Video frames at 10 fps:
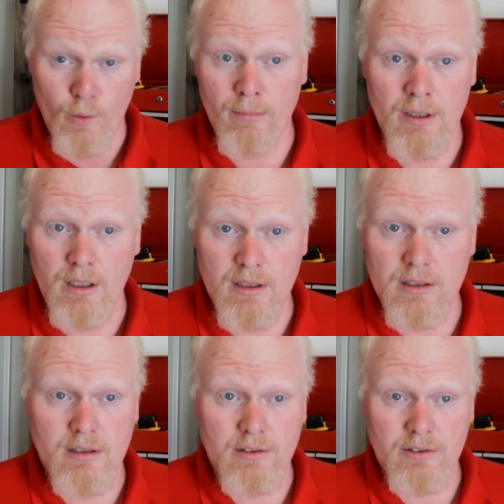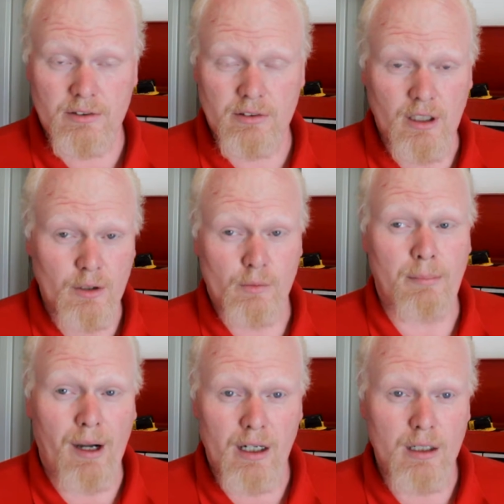equipment is
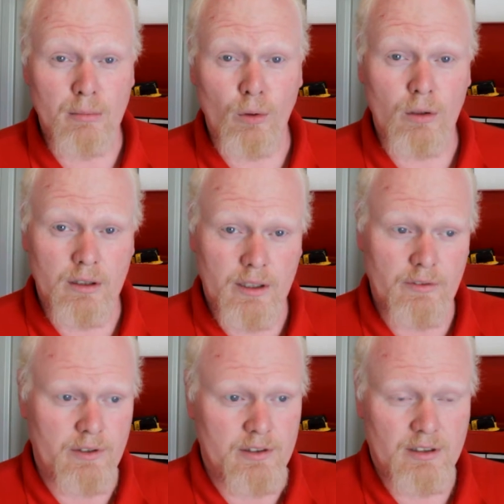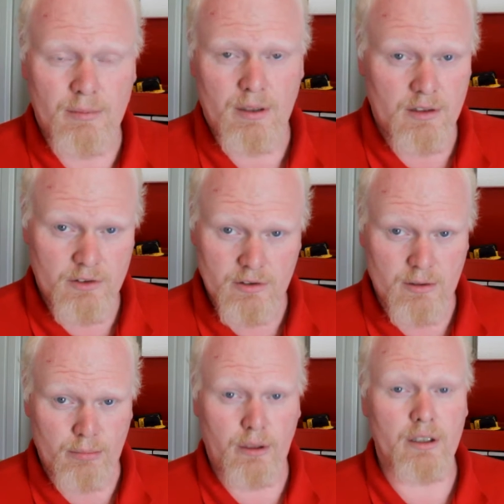unrepairable, if it is something that's just
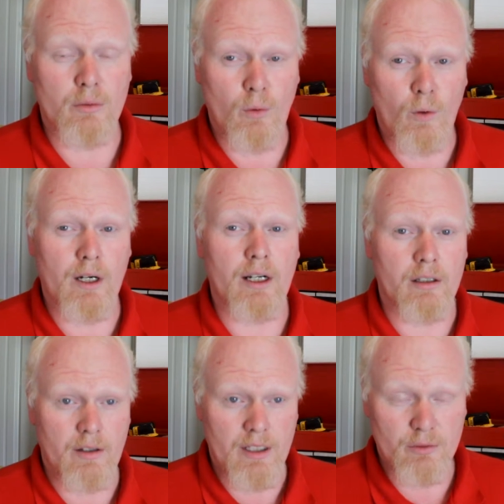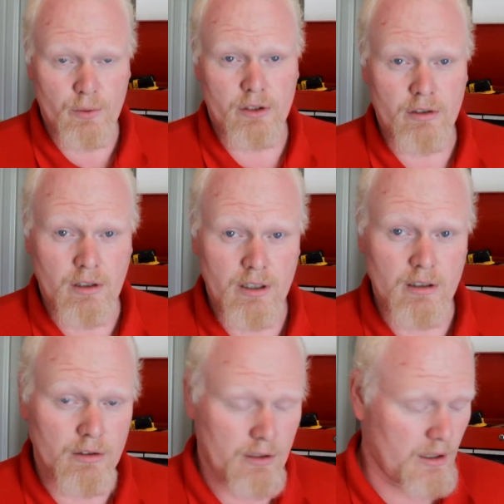completely wore out, that's when you're going to need
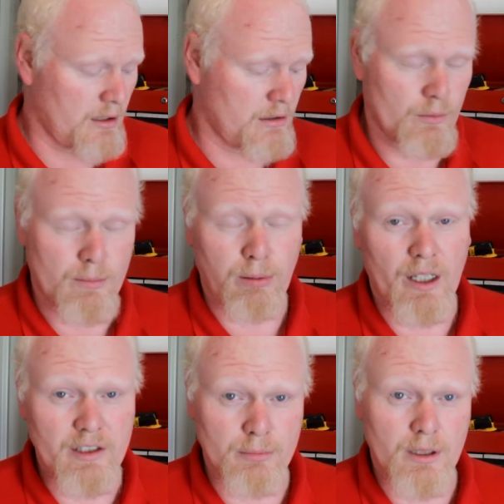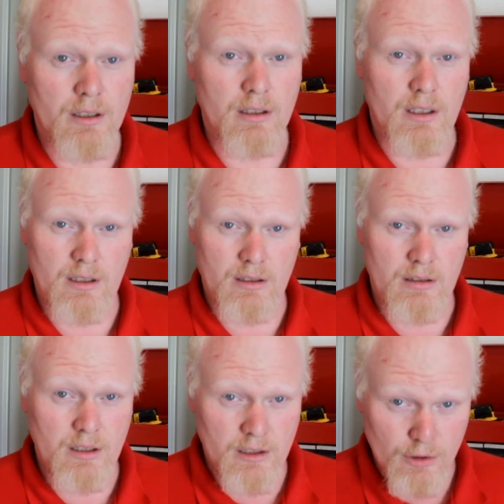to look into replacement,
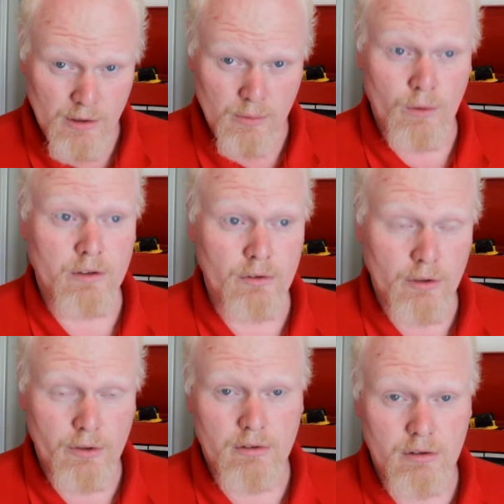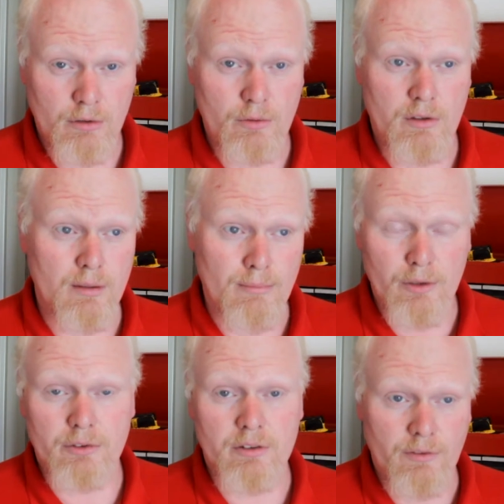and then you're going to want to look to the
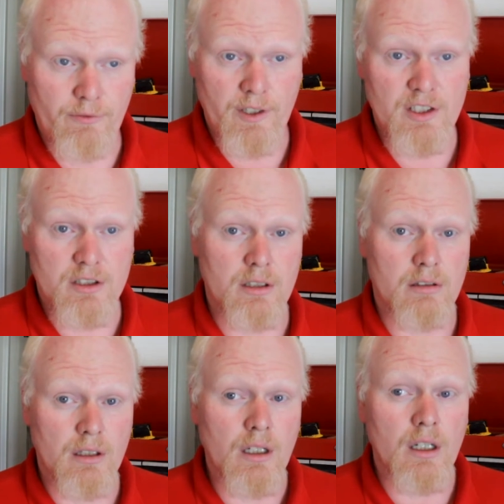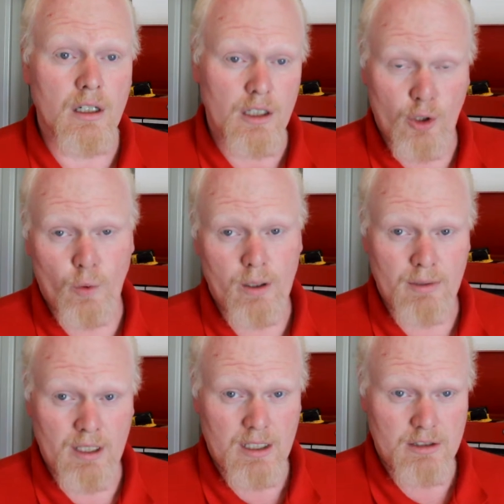most efficient
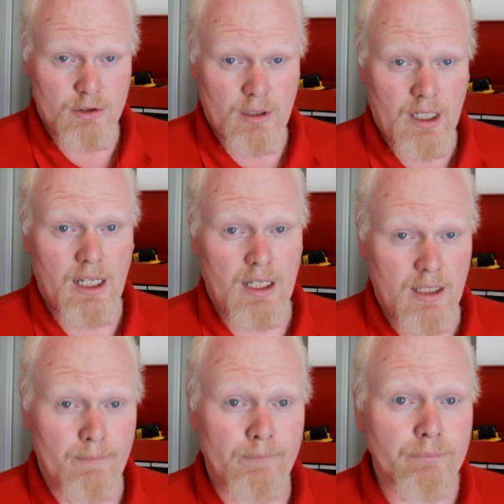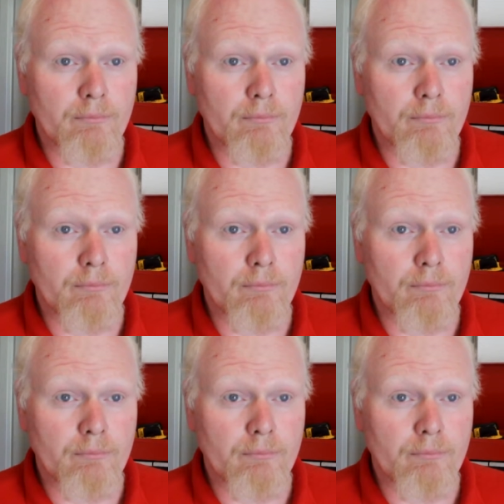equipment as you can.